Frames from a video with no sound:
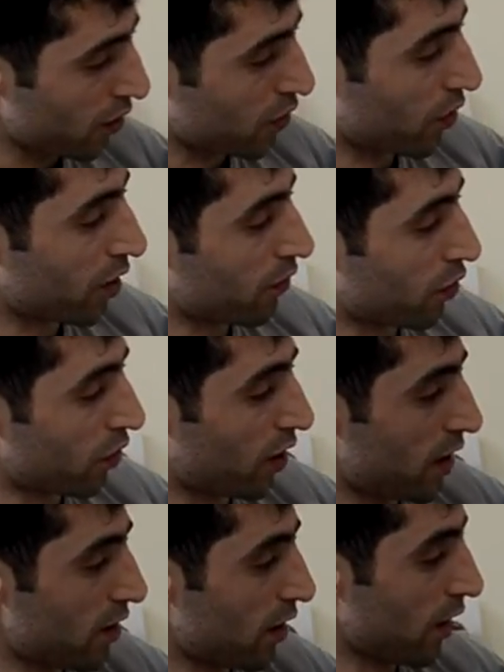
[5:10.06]
ready for
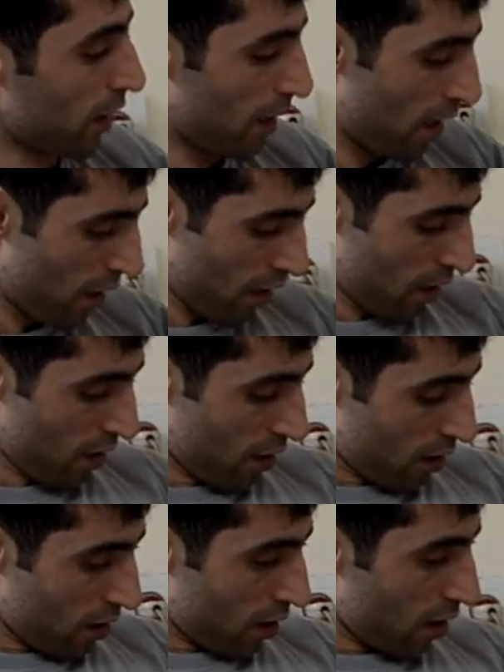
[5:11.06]
testing
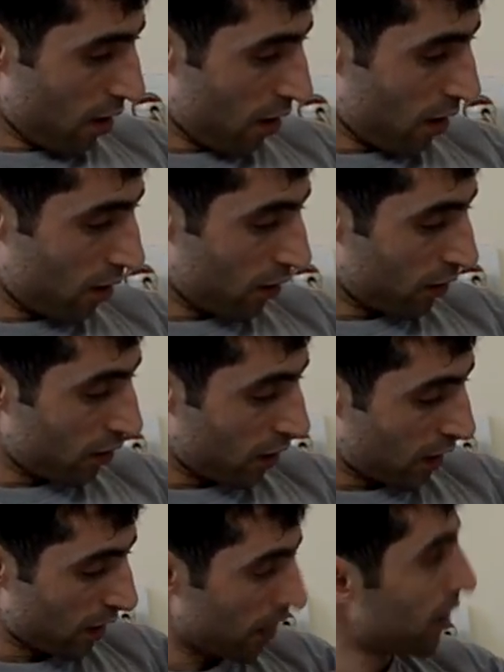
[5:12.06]
and
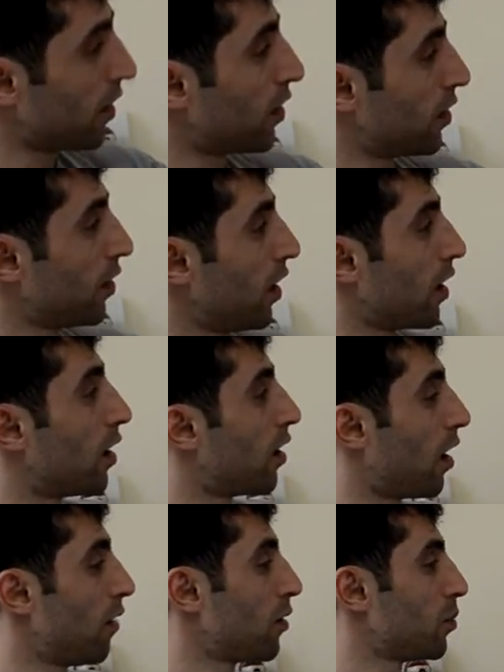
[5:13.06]
yeah,
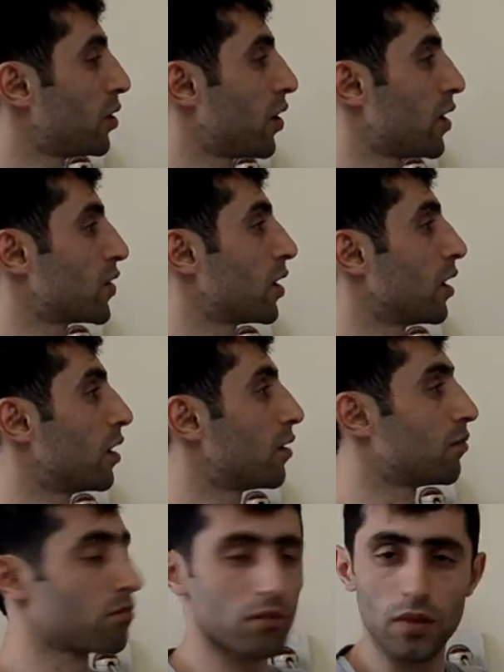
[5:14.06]
I will be testing it
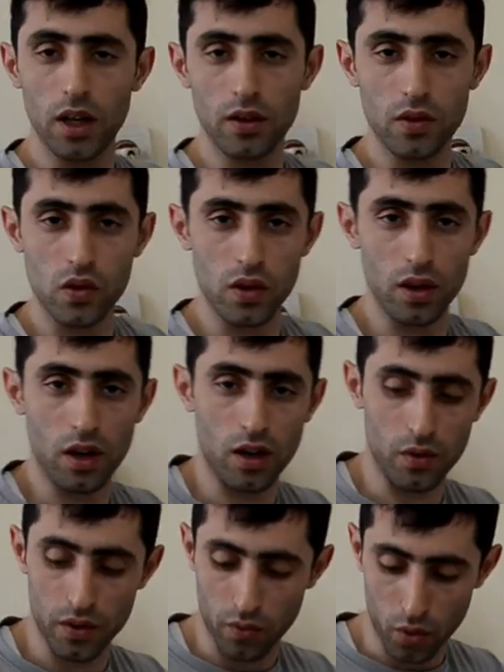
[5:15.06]
and to see how
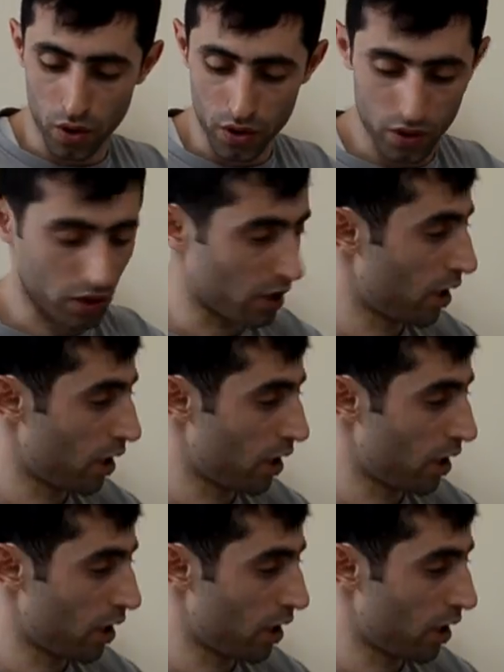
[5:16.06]
it works.